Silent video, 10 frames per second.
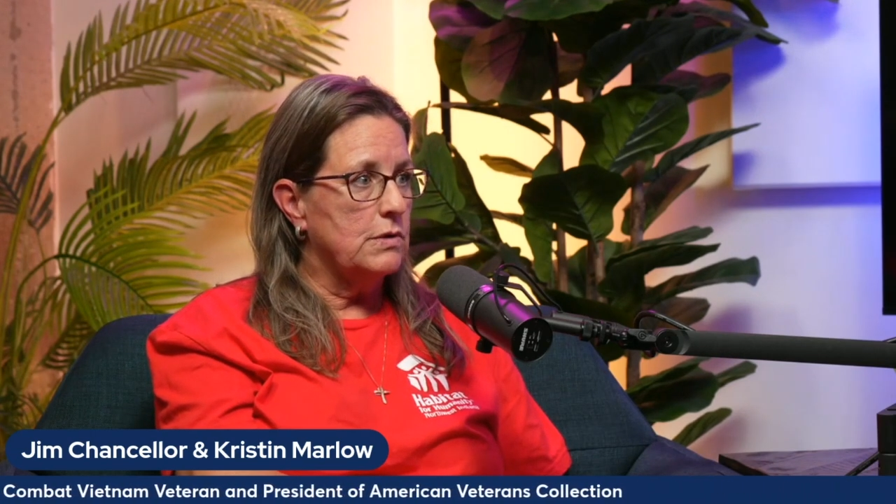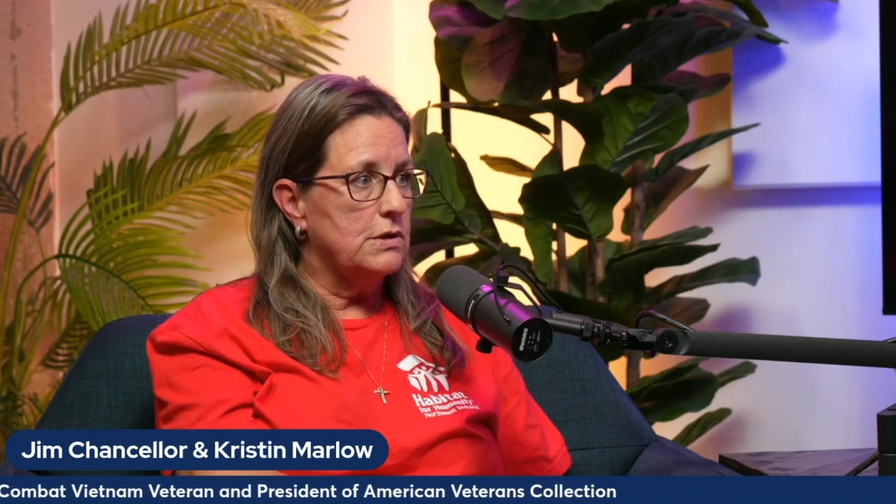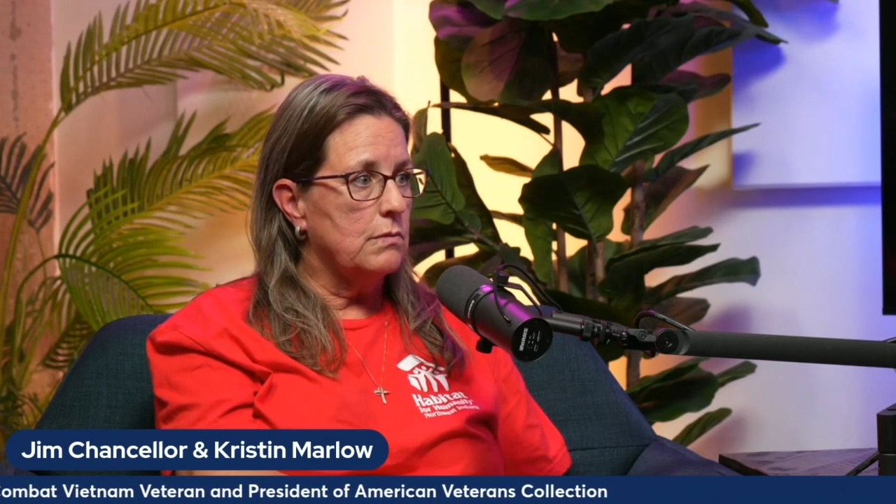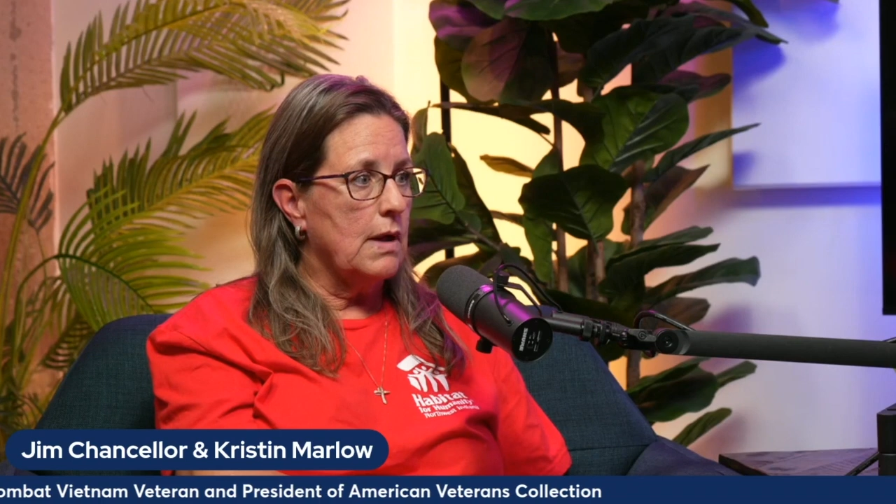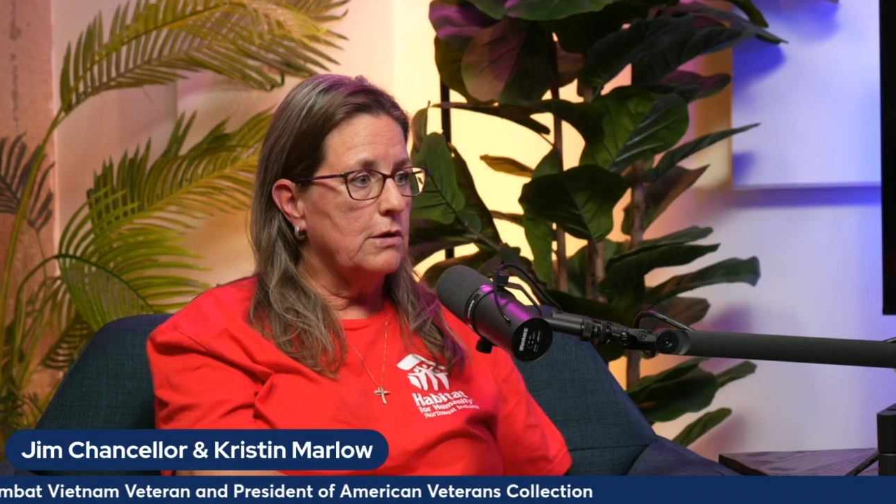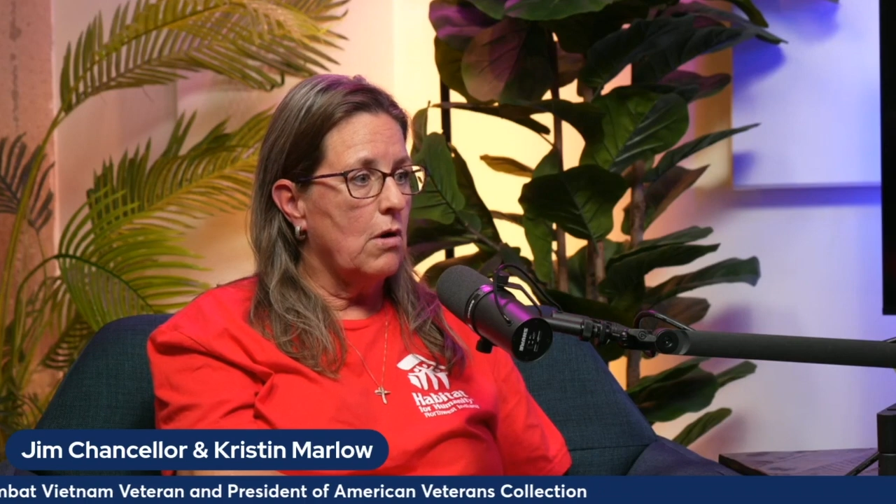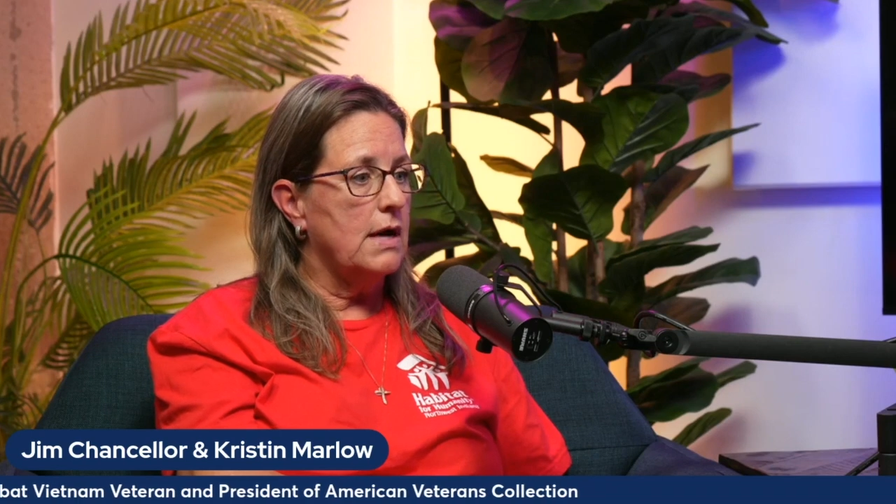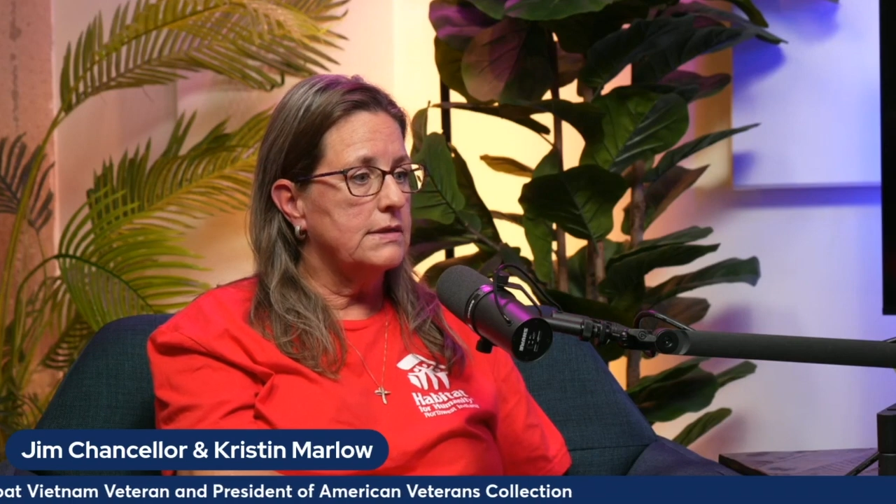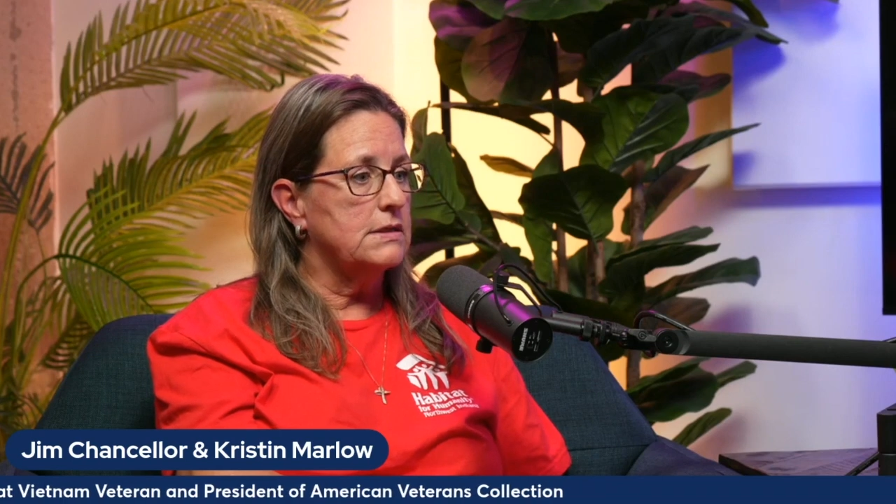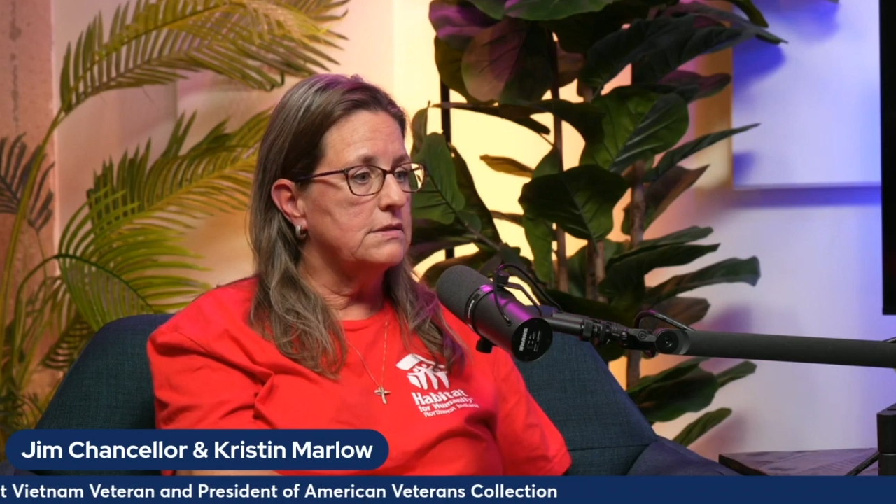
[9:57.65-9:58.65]
with the Red
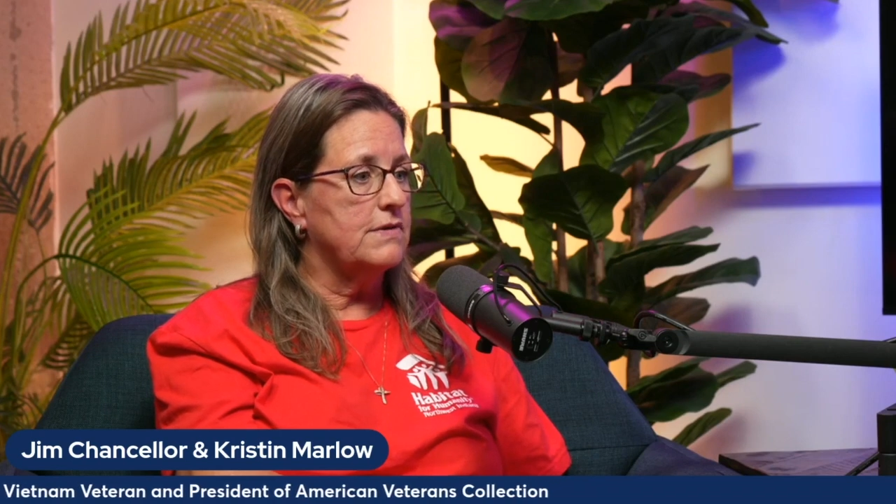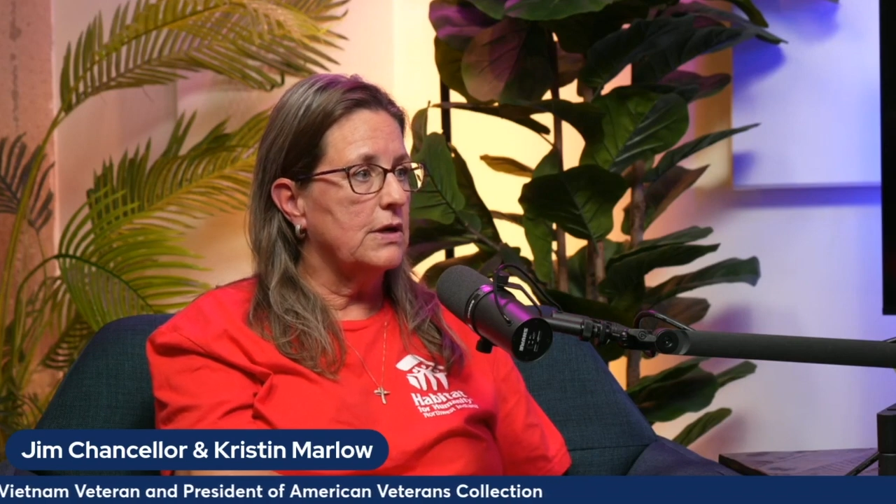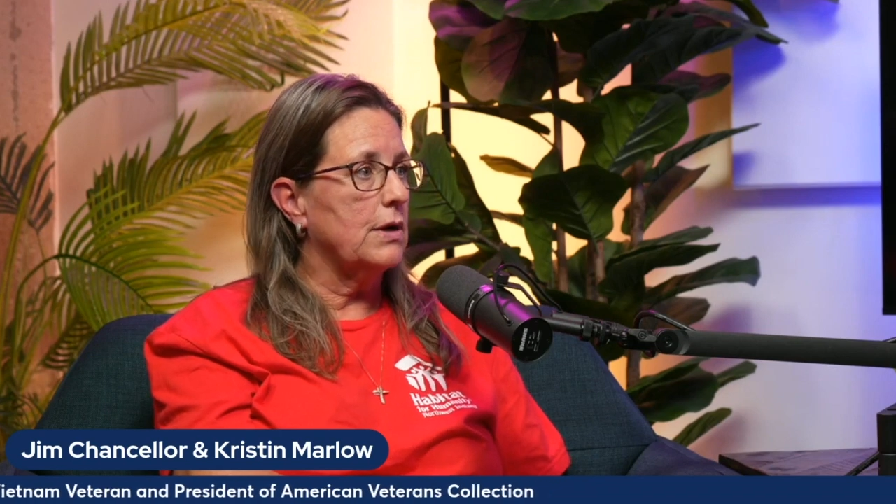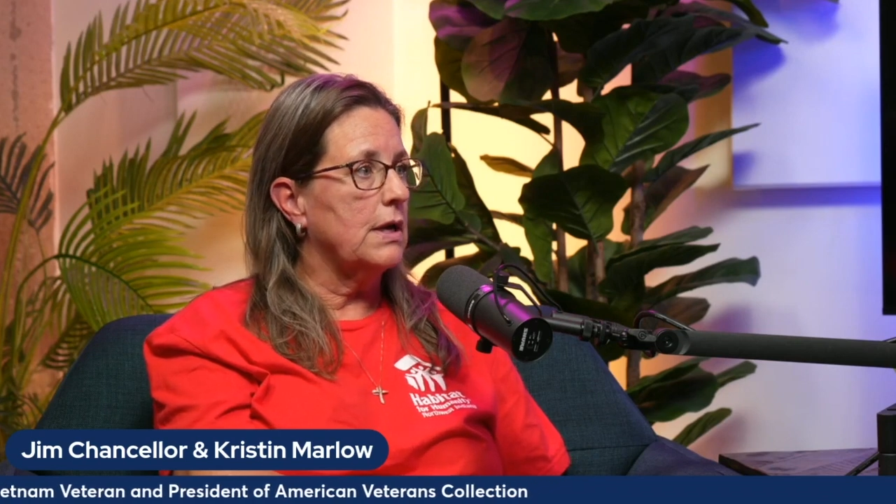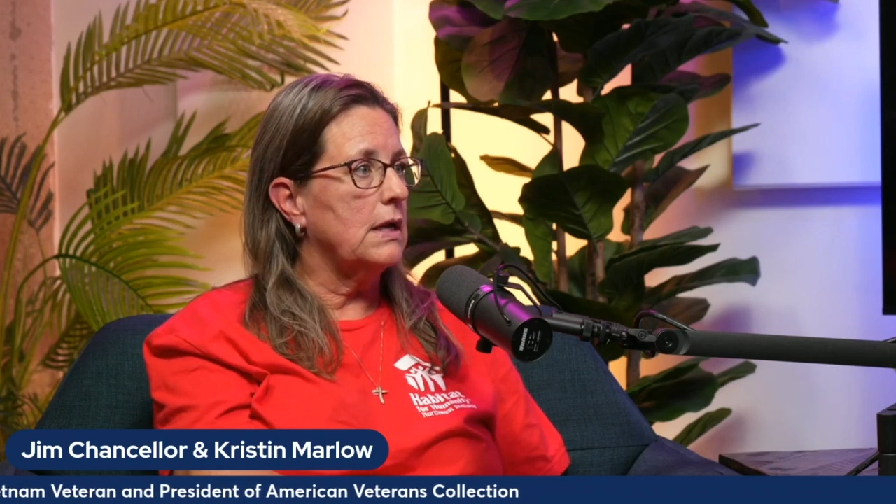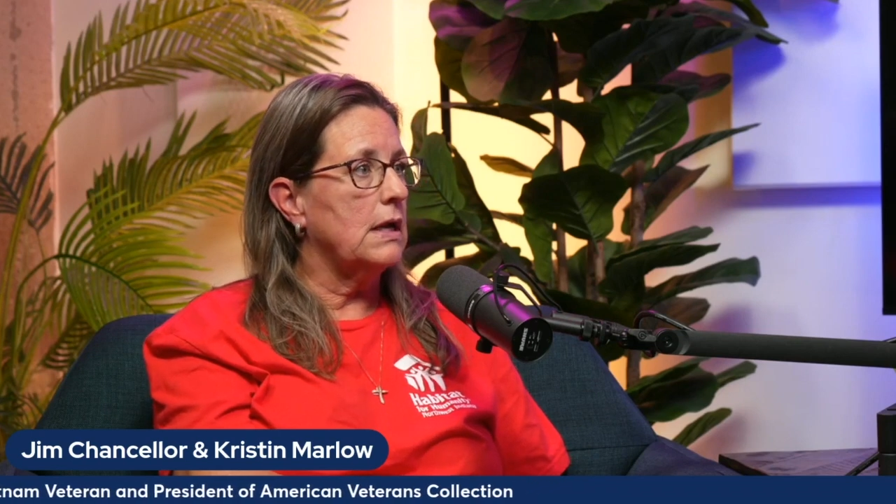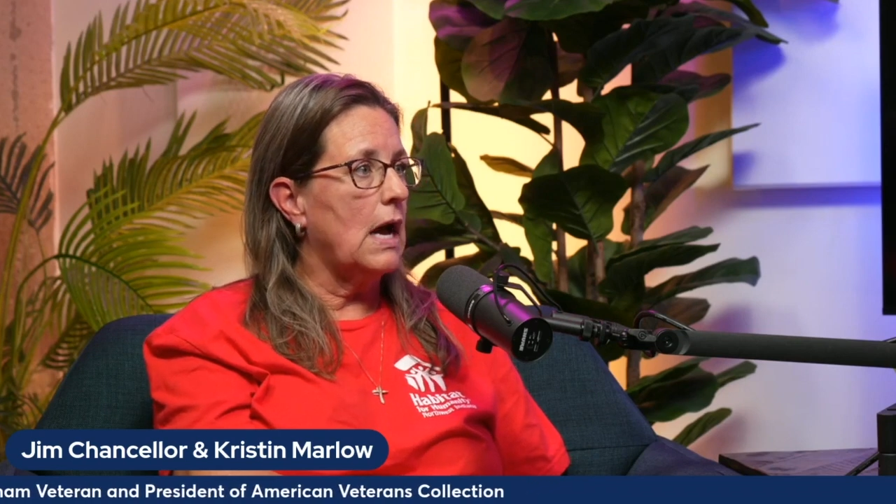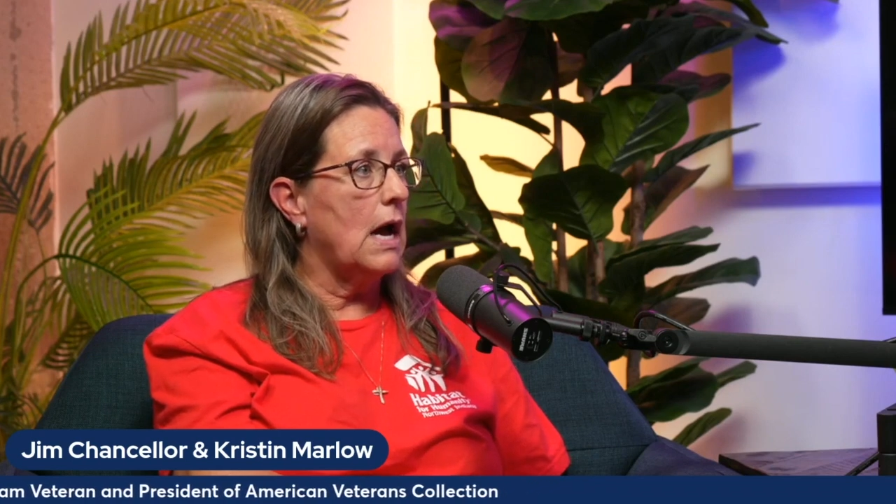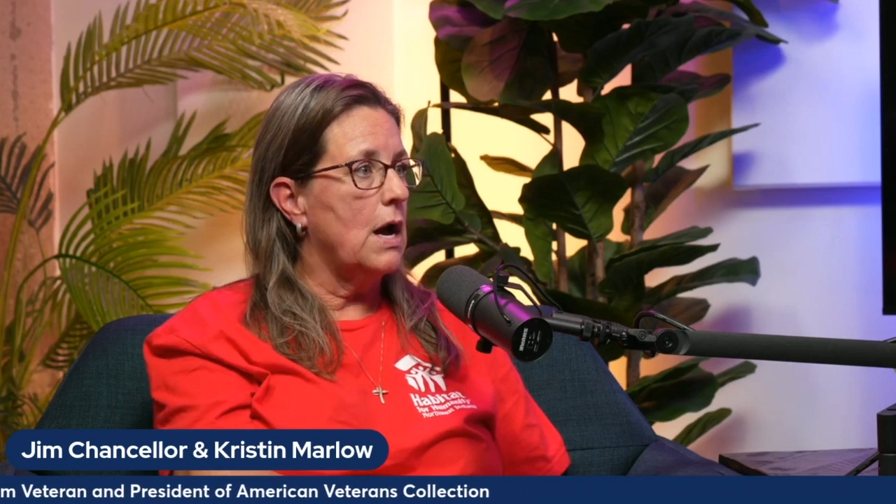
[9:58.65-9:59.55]
Cross is very